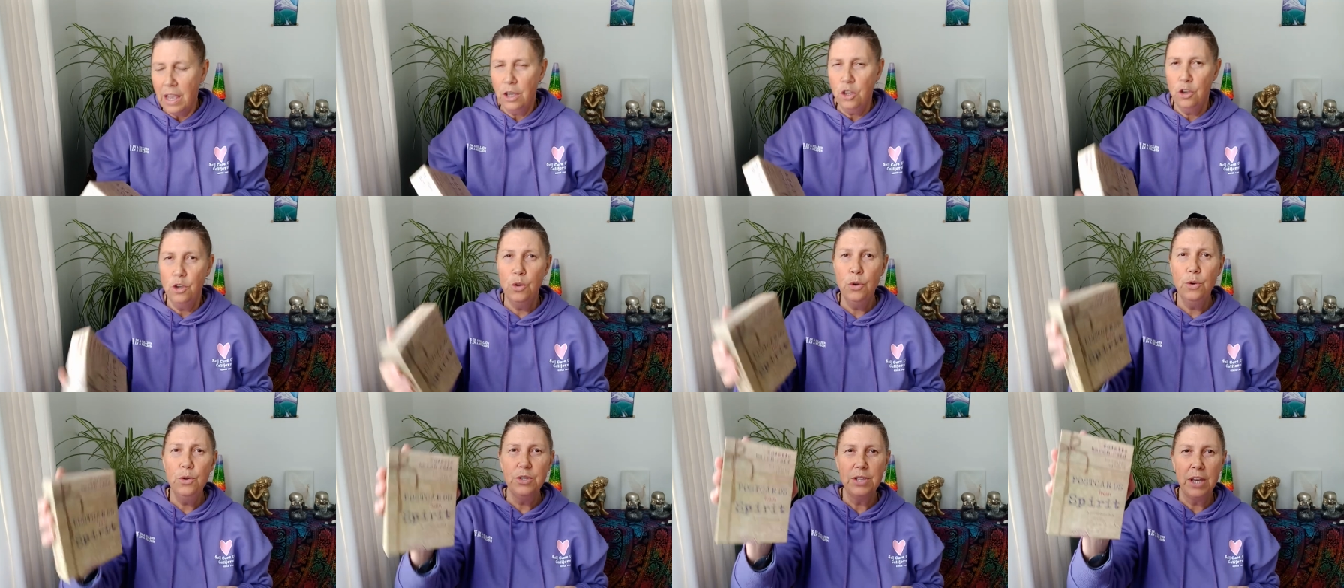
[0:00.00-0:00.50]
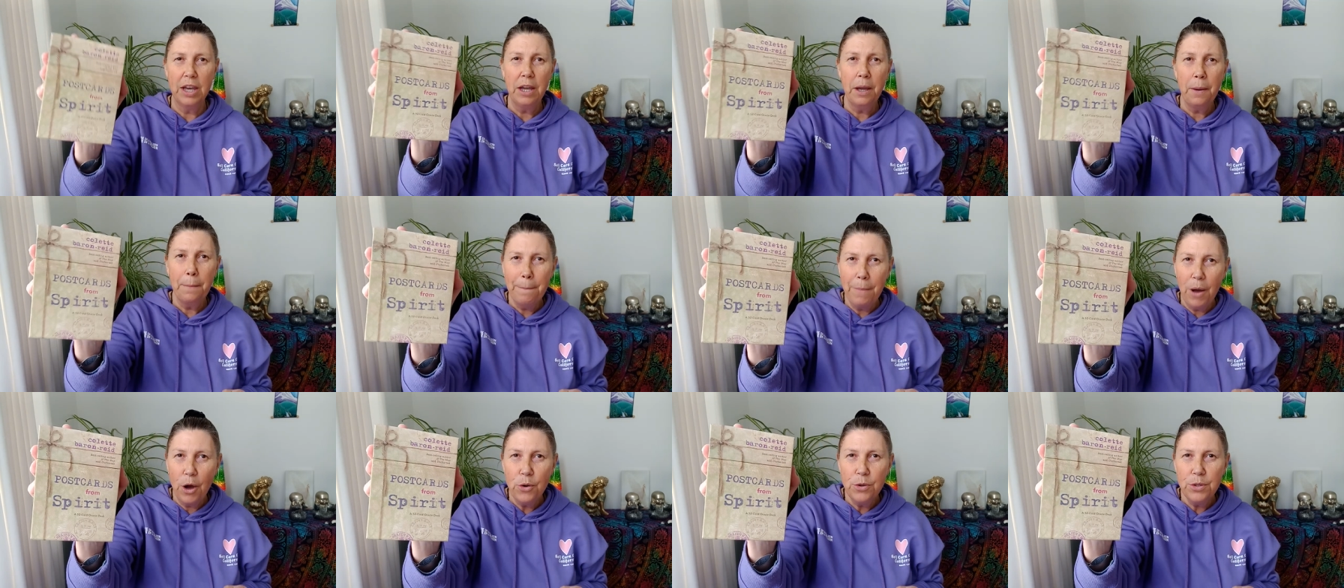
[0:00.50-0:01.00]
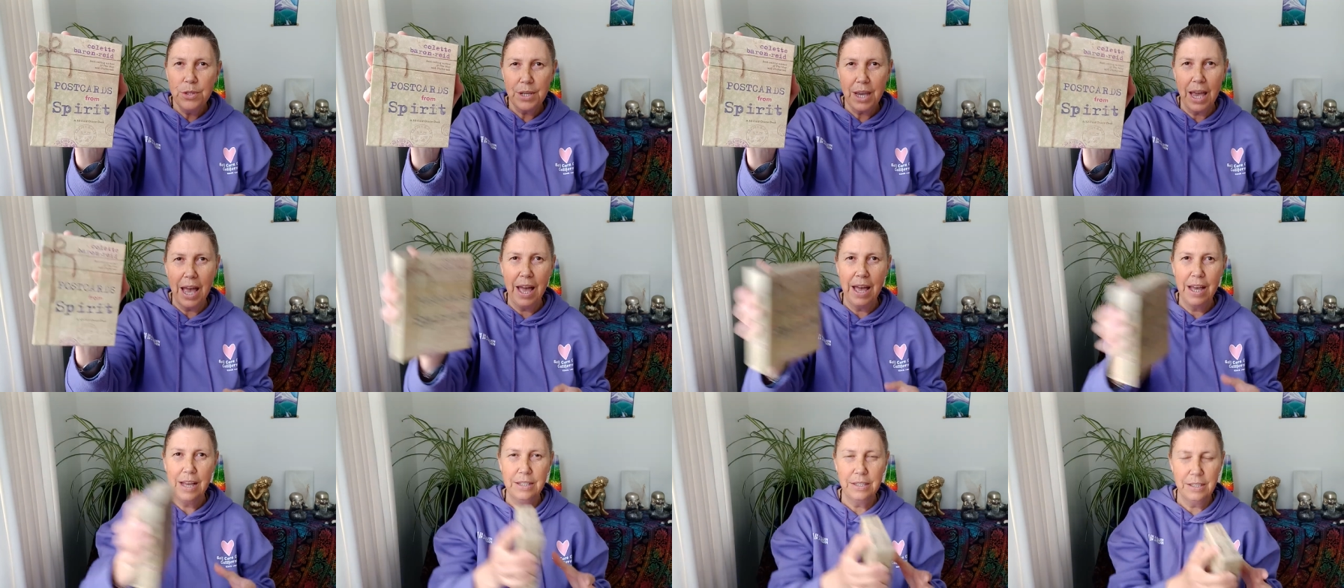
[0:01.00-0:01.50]
using
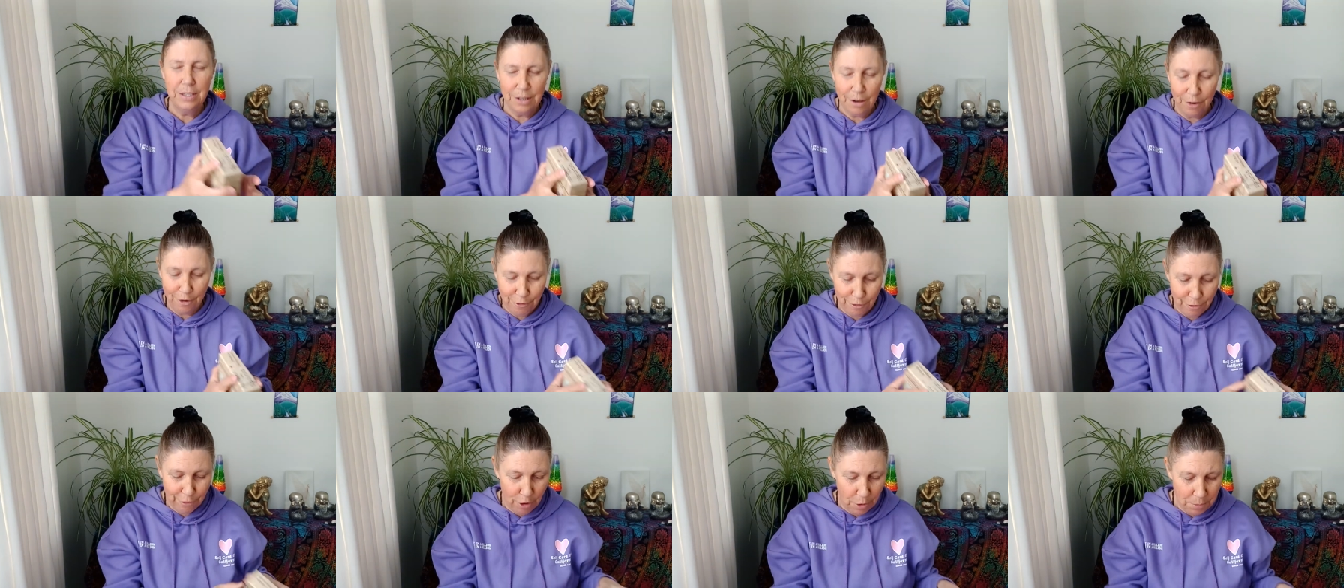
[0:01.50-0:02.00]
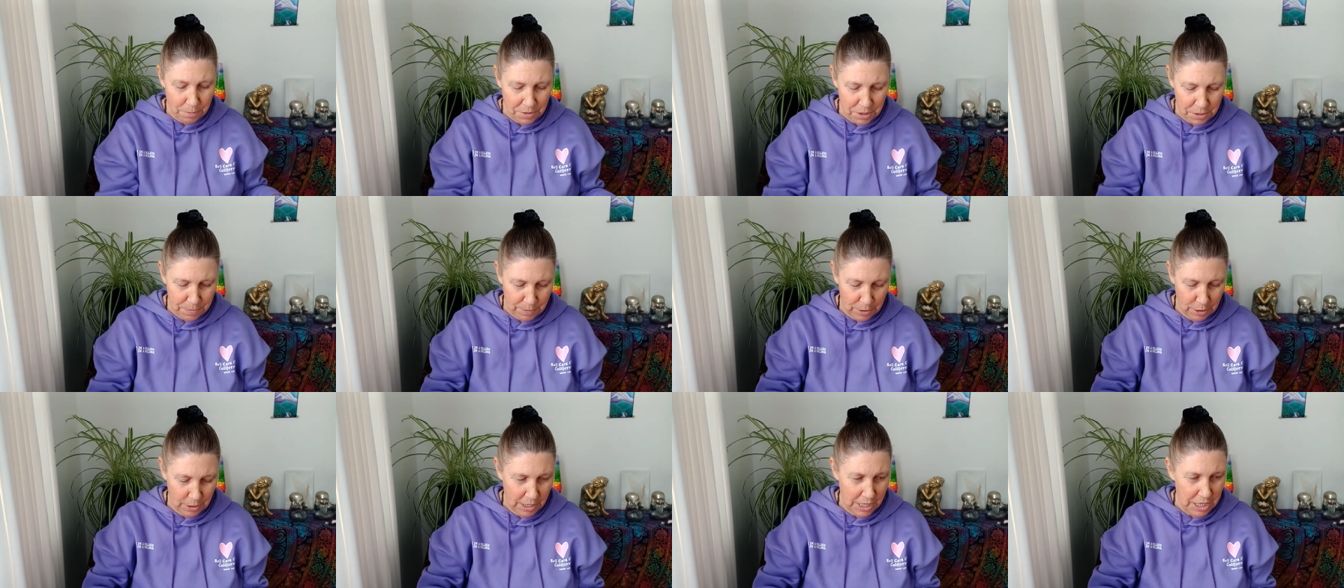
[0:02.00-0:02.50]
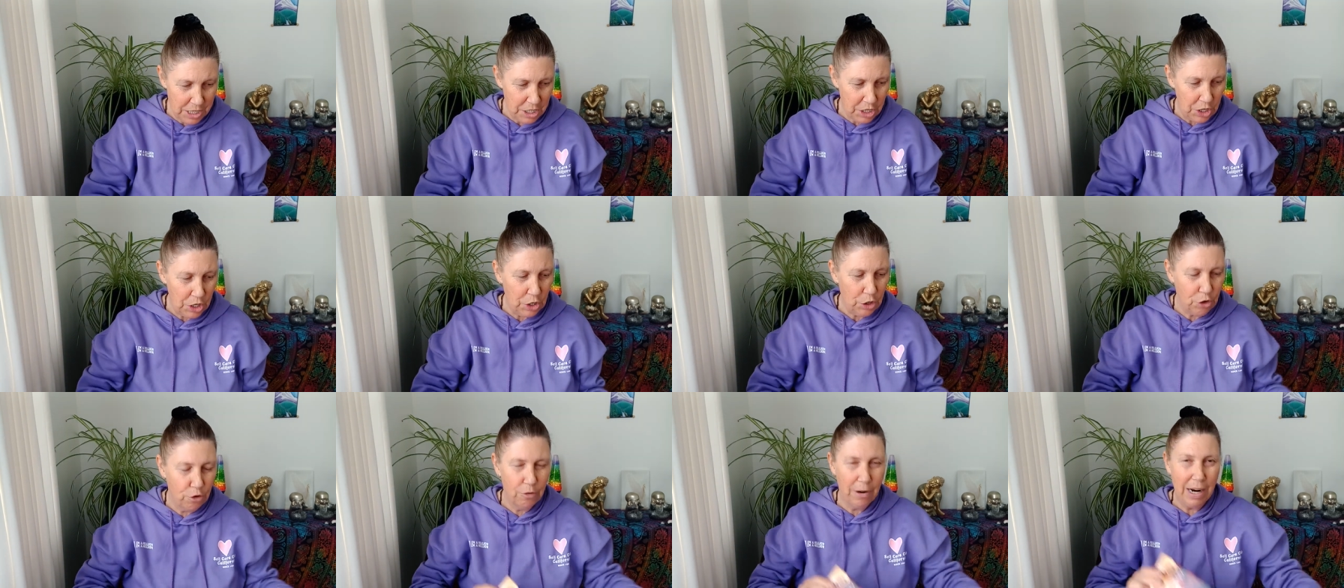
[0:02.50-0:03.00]
postcards from Spirit,
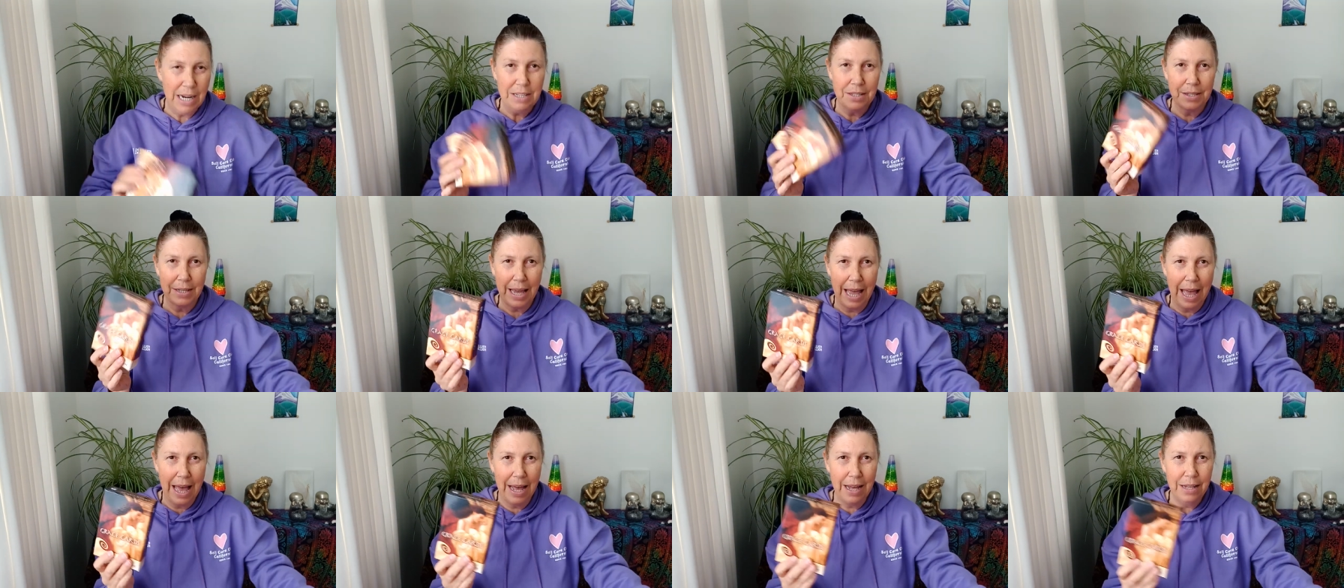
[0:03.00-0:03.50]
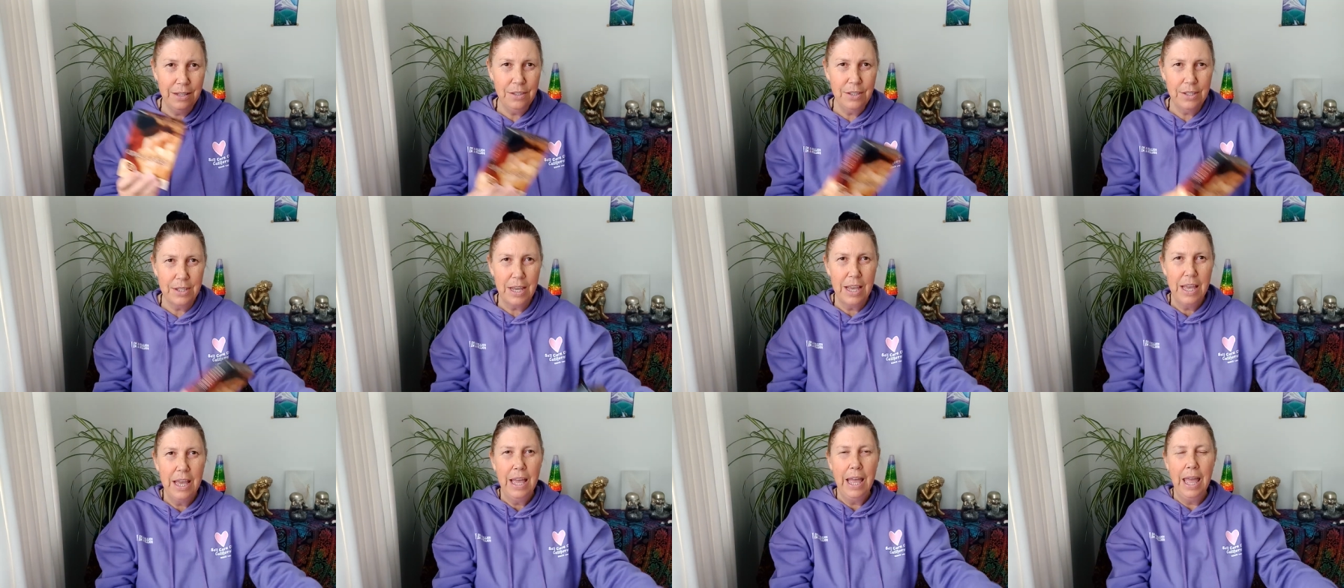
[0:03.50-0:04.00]
Grace cards,